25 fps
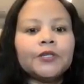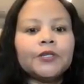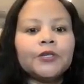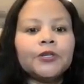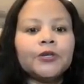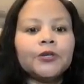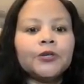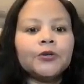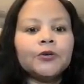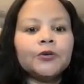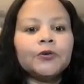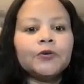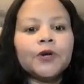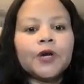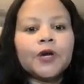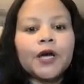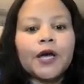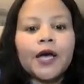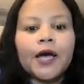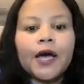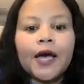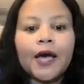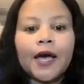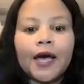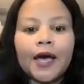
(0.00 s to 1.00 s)
to you
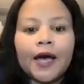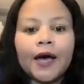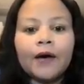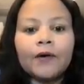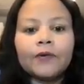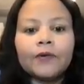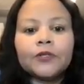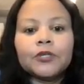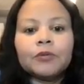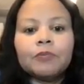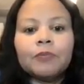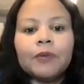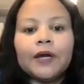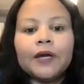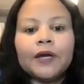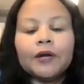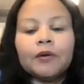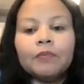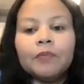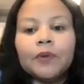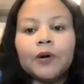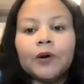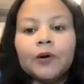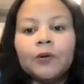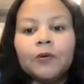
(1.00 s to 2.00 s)
how to make
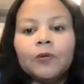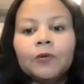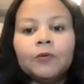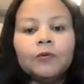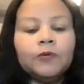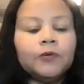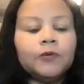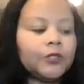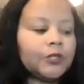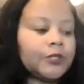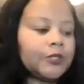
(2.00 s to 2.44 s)
a bow,